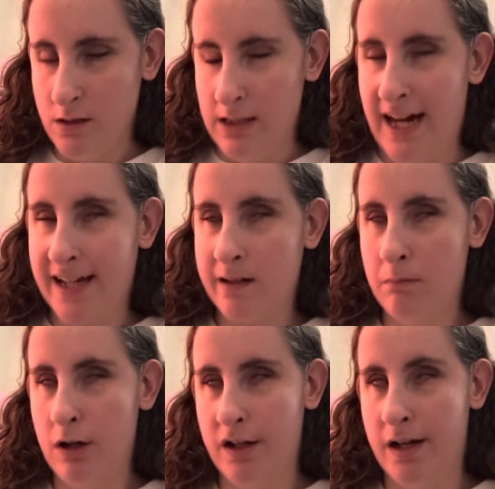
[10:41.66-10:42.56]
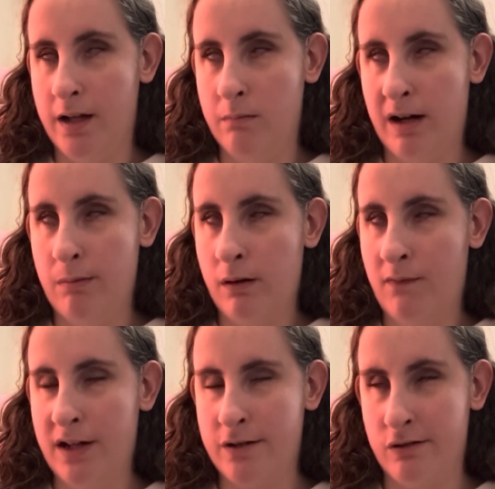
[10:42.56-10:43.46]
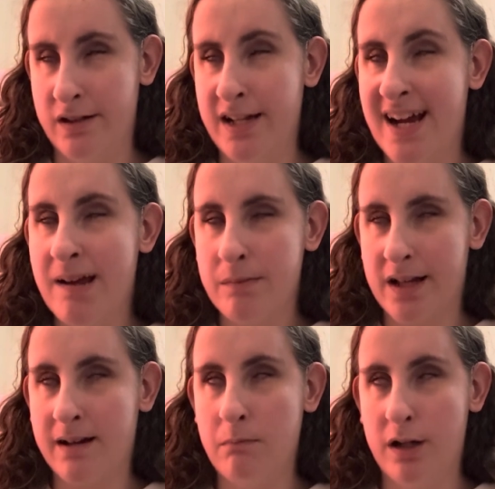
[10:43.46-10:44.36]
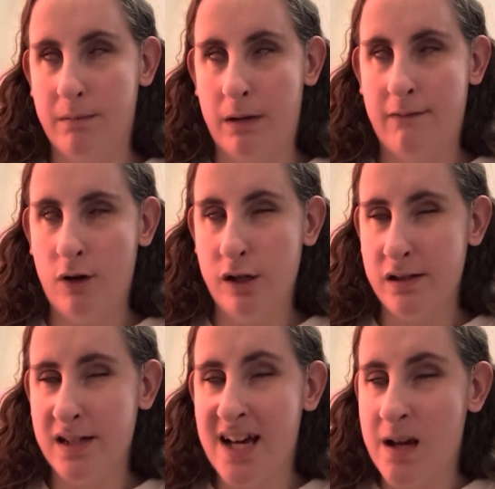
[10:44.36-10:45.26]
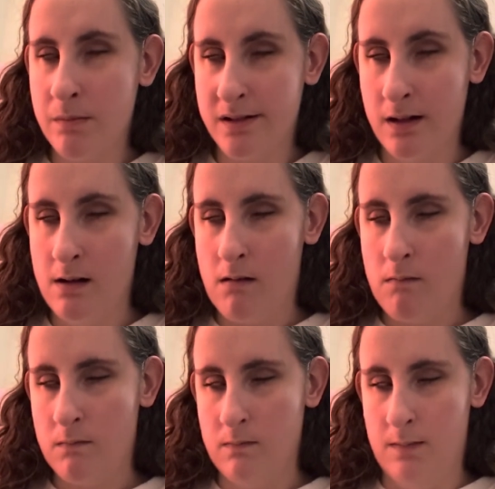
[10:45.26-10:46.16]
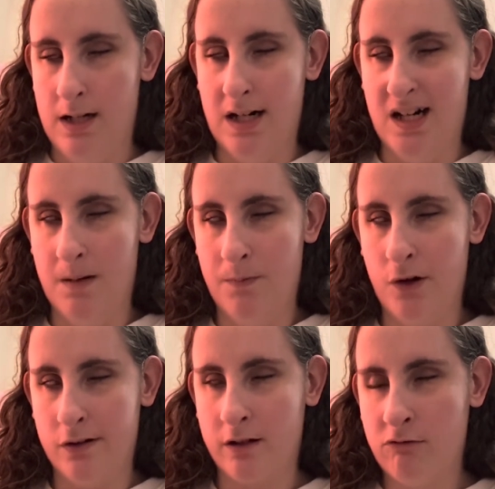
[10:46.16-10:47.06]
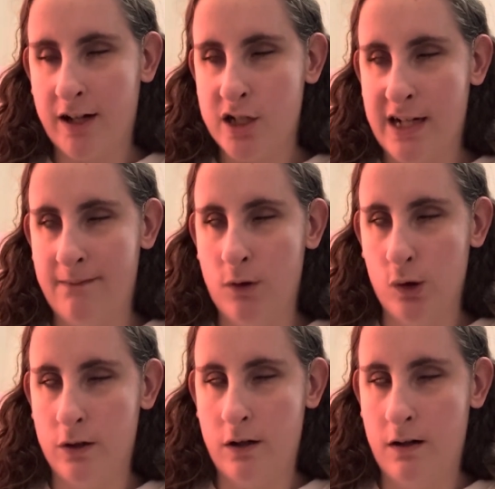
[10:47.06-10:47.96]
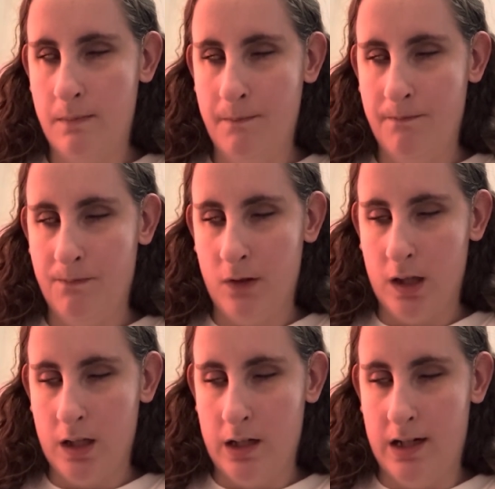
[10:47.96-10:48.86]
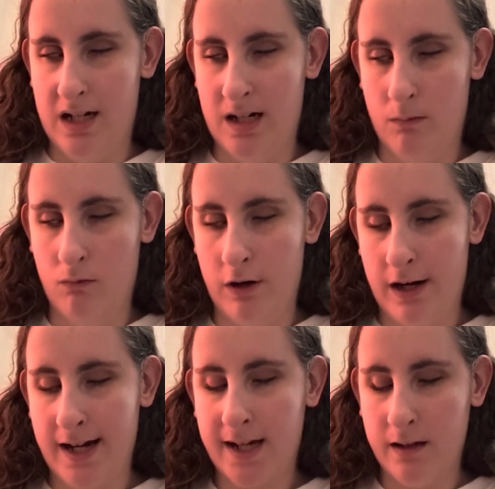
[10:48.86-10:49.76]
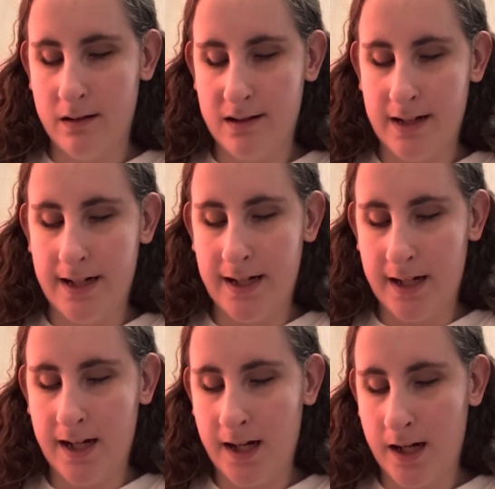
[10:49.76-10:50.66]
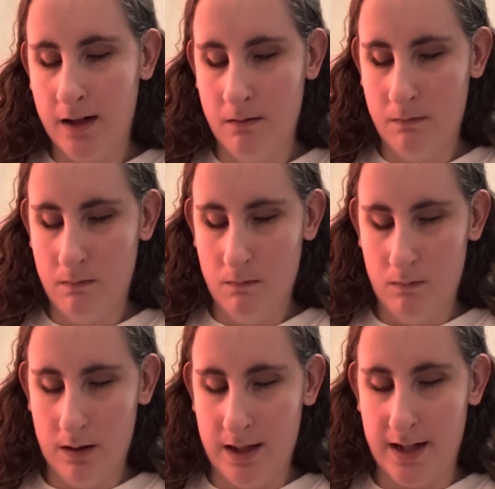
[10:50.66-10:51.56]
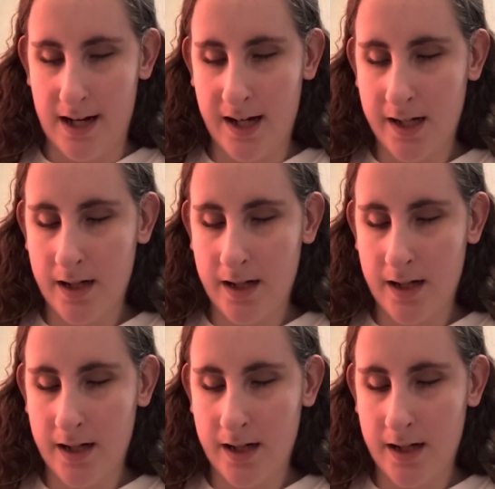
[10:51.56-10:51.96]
I can put in my professor's names, I can put in my friends' names. There's a quick chat folder, where I can say, like,